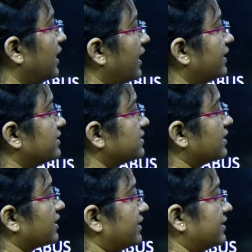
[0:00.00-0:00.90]
it is
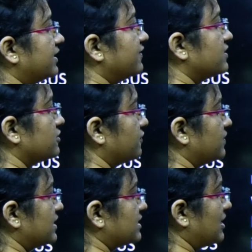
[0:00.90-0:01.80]
our current events of
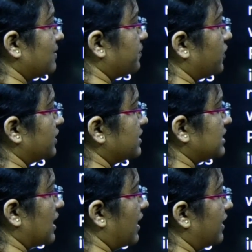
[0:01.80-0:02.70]
national
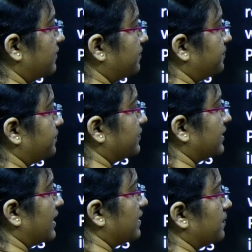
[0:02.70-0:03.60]
importance and
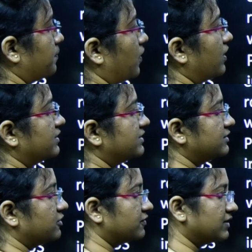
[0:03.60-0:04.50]
then
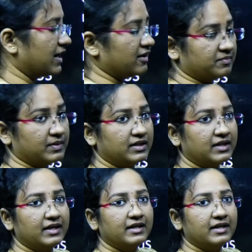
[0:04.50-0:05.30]
policies of the government.